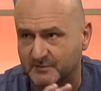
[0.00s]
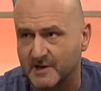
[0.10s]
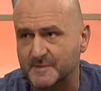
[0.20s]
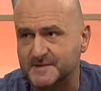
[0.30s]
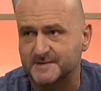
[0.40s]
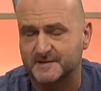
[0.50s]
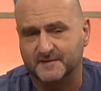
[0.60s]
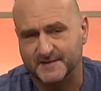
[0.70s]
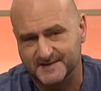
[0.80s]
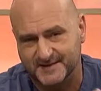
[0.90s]
parameters. And
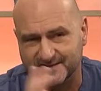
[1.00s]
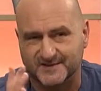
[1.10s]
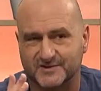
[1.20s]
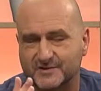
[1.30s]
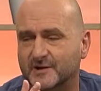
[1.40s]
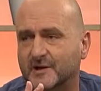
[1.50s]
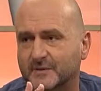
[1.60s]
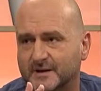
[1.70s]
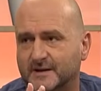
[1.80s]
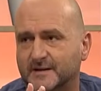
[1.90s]
if they start to shoot
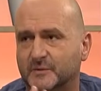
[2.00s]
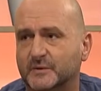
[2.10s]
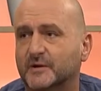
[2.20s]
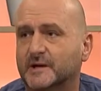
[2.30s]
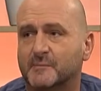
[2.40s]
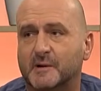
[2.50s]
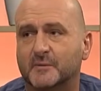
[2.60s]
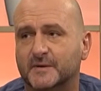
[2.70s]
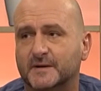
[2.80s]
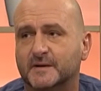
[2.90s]
up suddenly, then we've got to come up
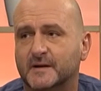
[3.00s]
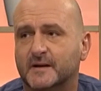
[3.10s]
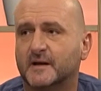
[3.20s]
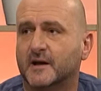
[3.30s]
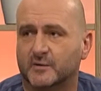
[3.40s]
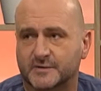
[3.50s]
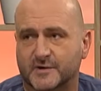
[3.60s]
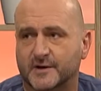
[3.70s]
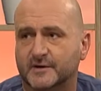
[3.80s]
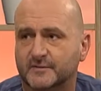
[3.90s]
with a an
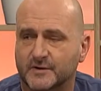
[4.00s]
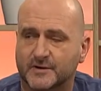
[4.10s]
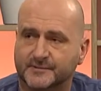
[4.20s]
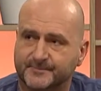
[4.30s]
alternative. You know.